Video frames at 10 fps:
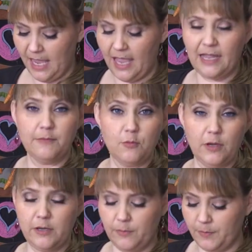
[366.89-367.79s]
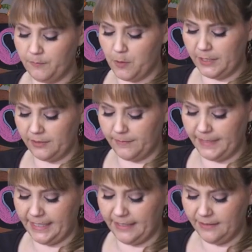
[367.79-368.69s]
I have 1 cup of water over
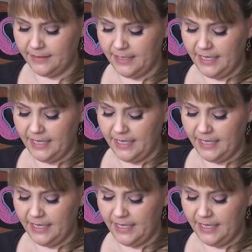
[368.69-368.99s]
here,